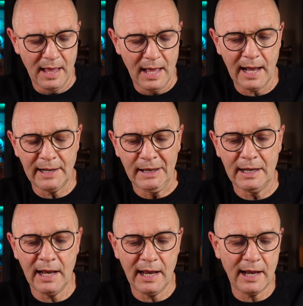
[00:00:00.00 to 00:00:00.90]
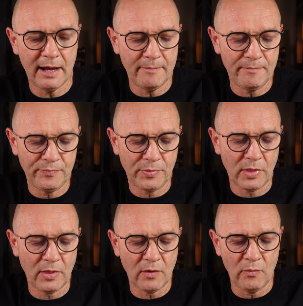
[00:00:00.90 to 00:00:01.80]
and in here
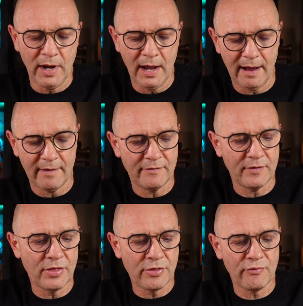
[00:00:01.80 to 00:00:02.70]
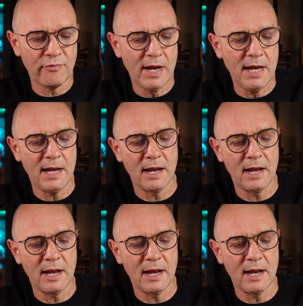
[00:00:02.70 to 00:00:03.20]
we have three